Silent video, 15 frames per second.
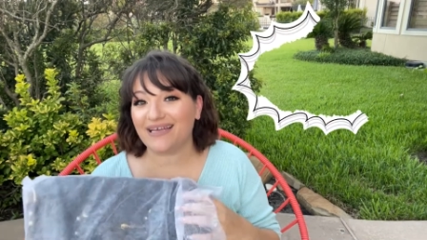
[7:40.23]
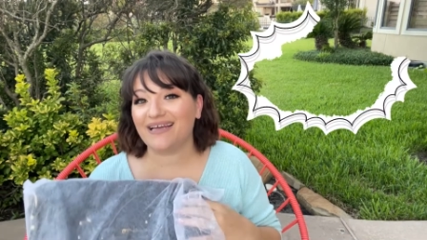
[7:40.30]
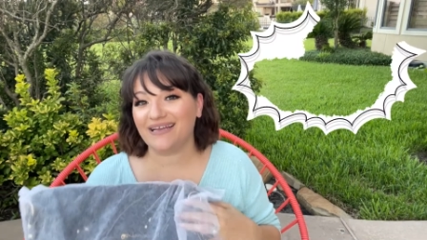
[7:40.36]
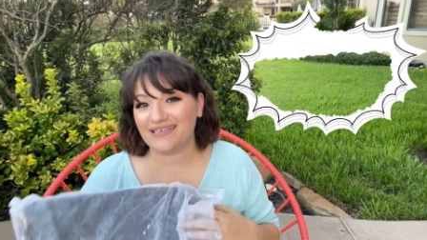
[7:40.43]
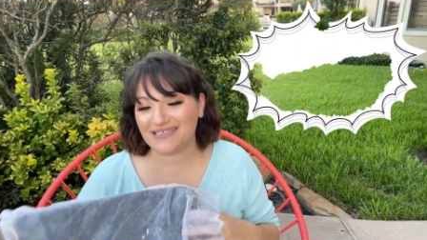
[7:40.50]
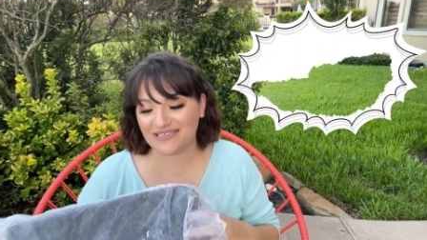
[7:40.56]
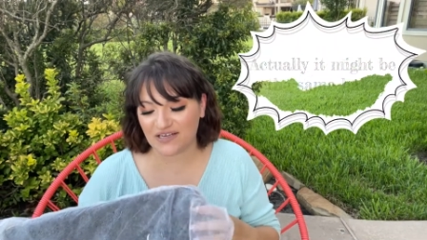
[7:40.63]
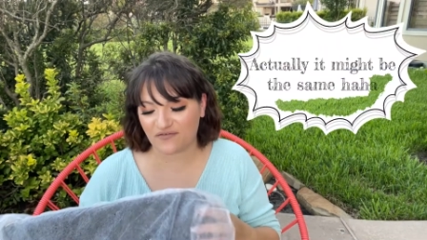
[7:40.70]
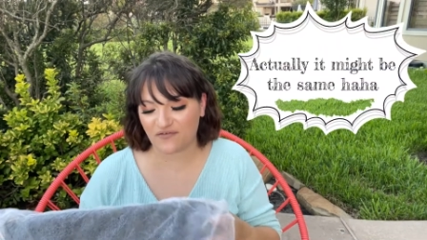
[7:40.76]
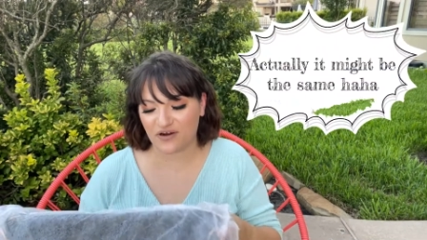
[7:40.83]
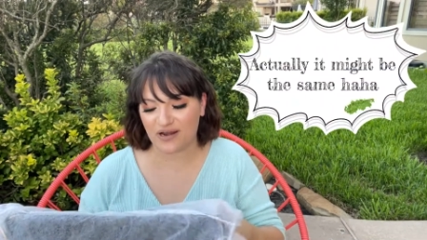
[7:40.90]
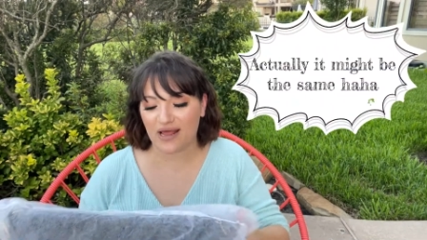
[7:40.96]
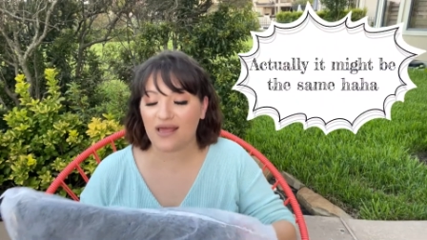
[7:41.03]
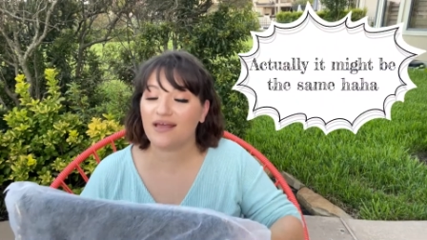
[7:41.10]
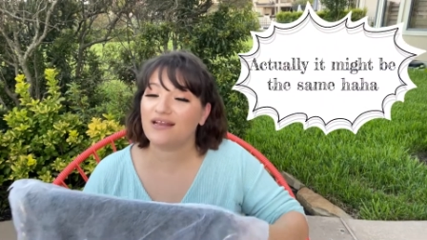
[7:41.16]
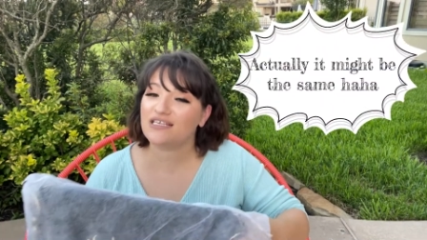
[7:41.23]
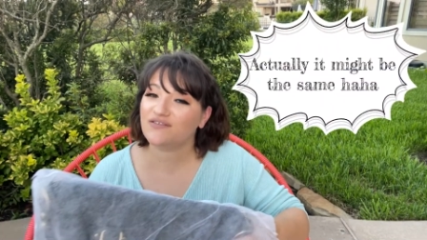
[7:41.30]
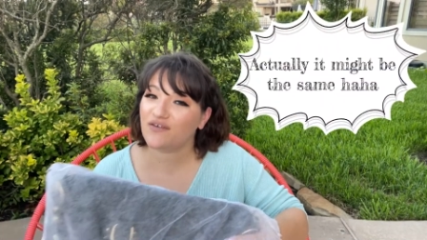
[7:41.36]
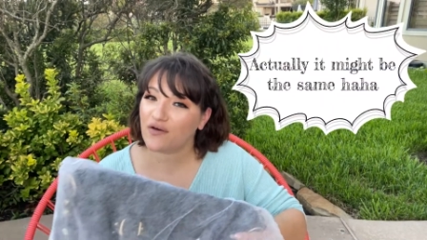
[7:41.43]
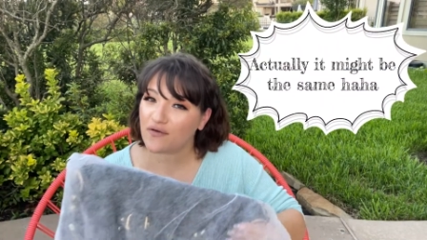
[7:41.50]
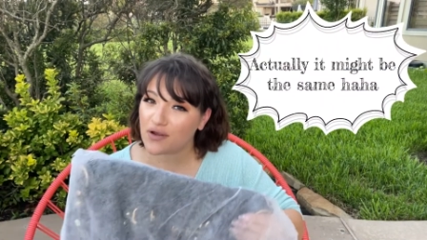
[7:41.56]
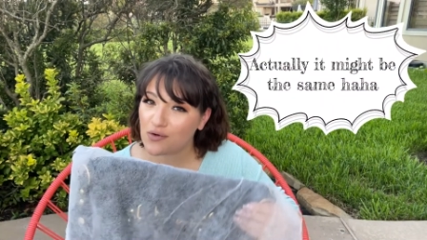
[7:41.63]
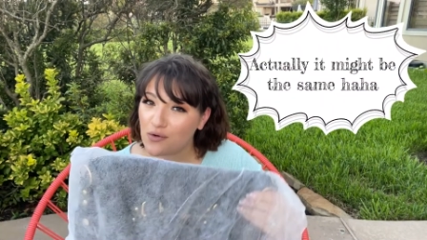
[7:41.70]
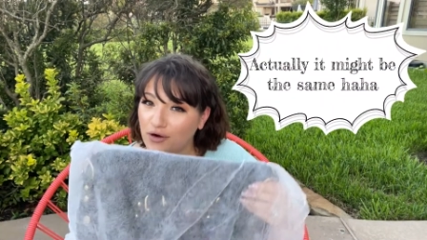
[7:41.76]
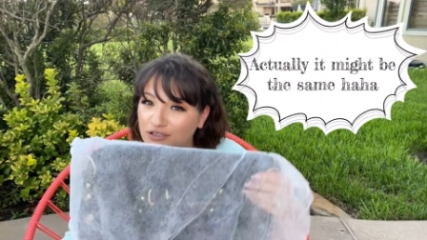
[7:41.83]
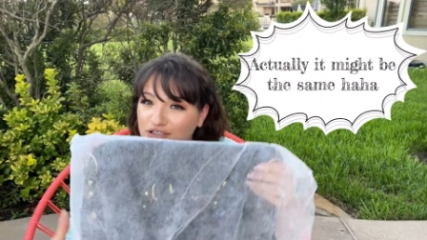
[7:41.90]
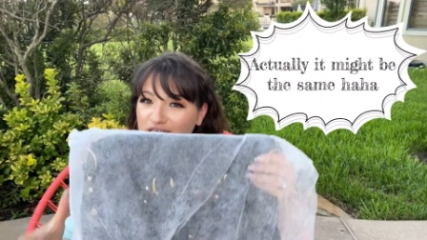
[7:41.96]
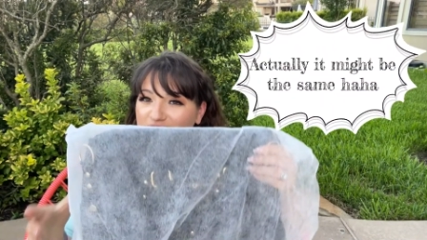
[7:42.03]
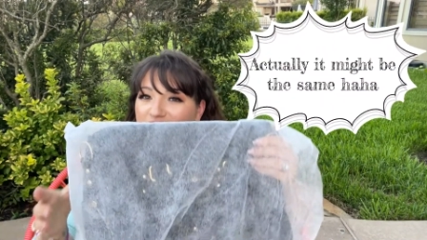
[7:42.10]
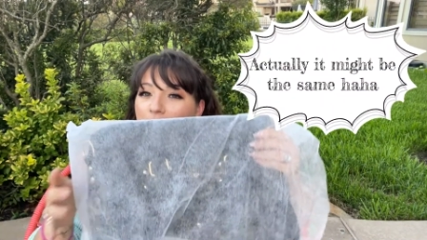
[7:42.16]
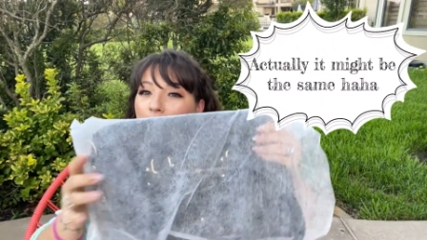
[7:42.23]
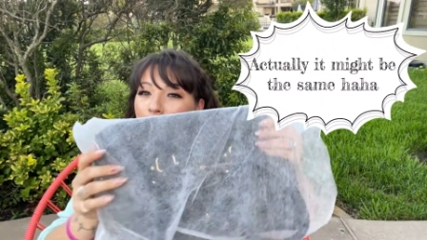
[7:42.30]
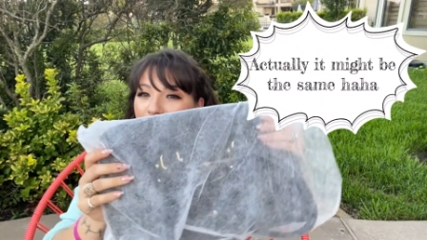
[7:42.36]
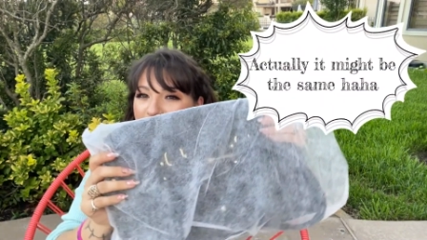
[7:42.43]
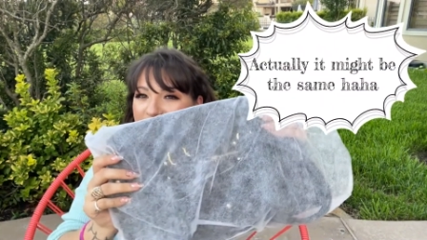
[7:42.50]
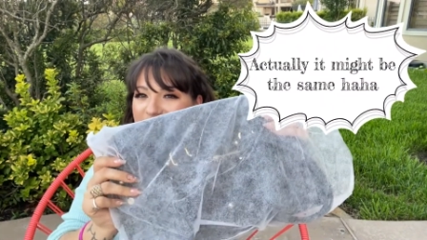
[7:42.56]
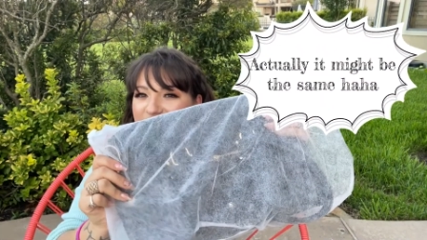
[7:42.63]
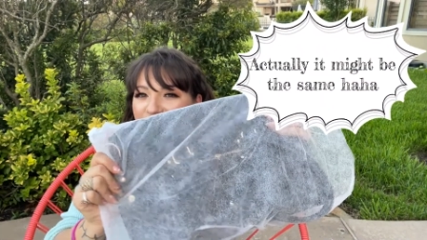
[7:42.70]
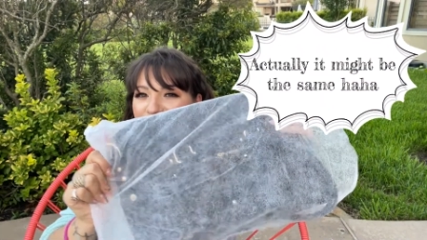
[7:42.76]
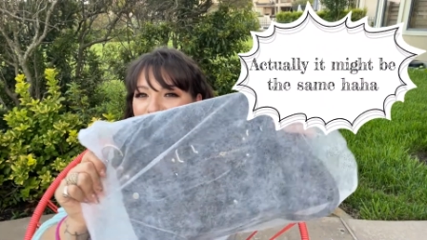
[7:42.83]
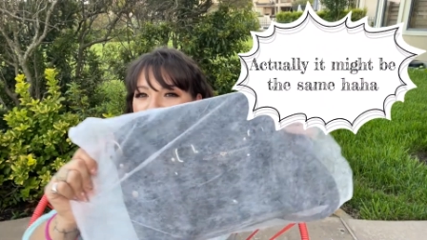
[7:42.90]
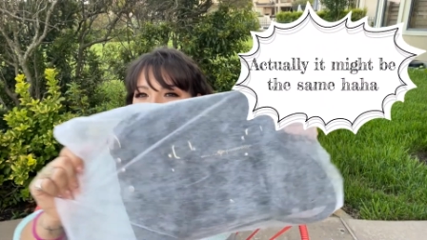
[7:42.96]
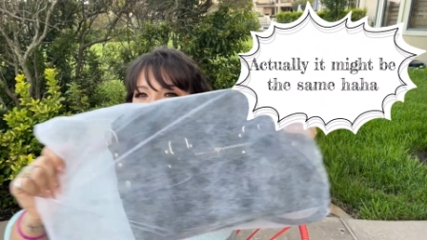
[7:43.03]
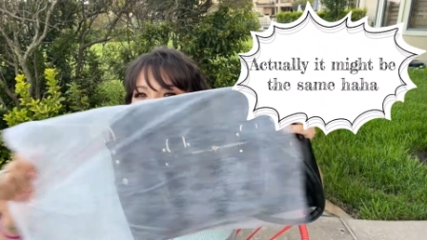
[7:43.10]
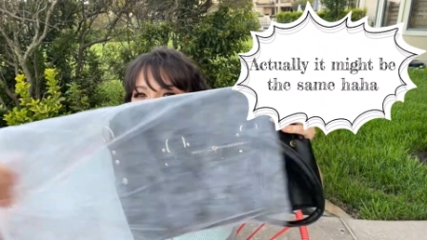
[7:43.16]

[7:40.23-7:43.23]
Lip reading: It is different. It is very gorgeous, but it's different.